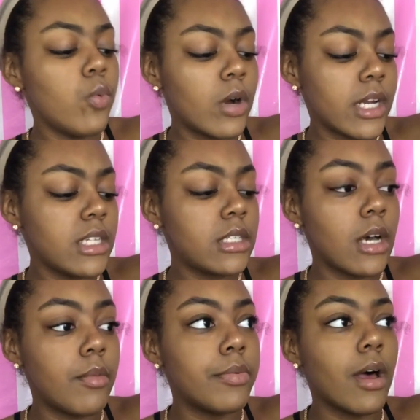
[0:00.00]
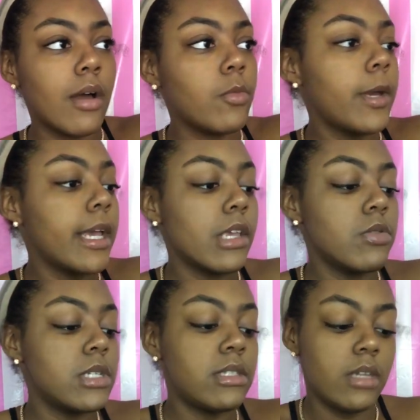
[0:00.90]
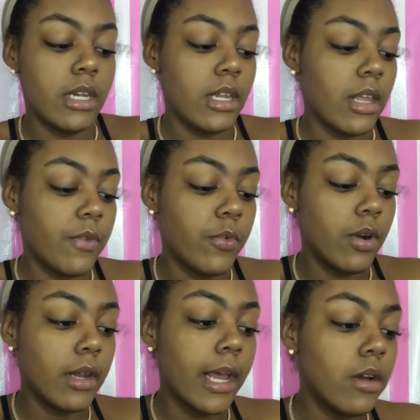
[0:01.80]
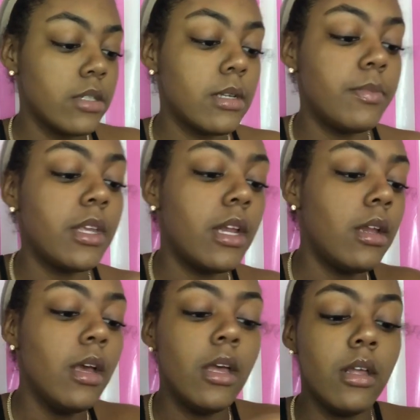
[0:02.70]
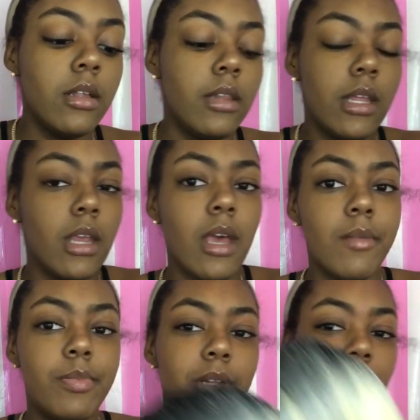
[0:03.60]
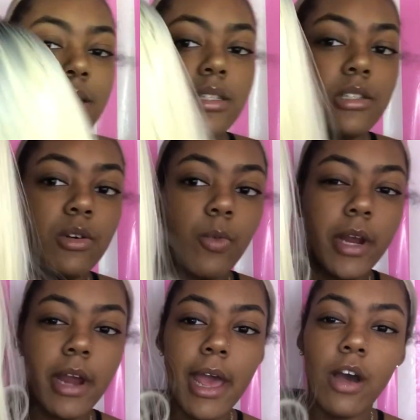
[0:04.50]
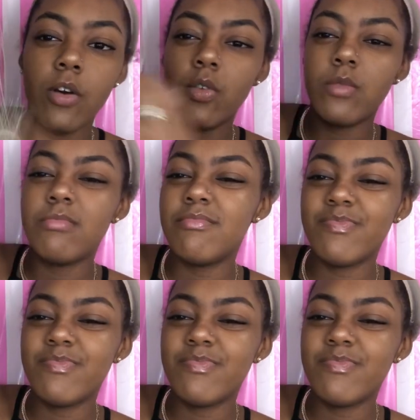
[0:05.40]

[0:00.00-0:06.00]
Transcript: wanted a blonde wig and you just needed it like for a night or something, then yeah. But like just to wear out